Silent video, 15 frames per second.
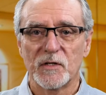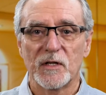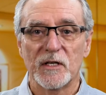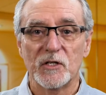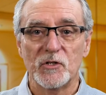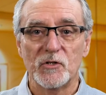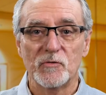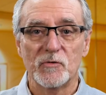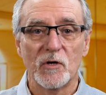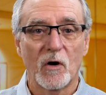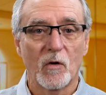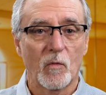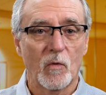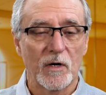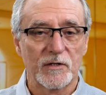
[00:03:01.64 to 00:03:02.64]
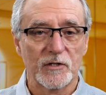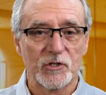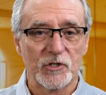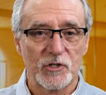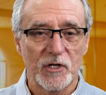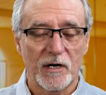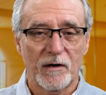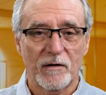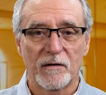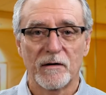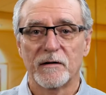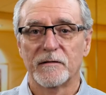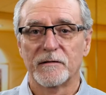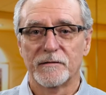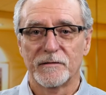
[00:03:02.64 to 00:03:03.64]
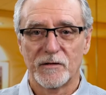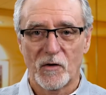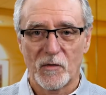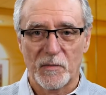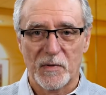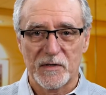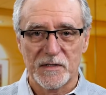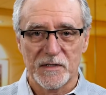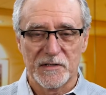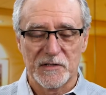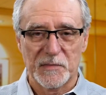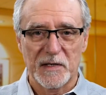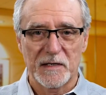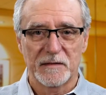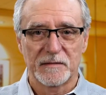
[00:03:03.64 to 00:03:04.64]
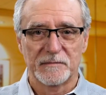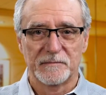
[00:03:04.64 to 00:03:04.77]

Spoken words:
that you don't want to share, don't participate.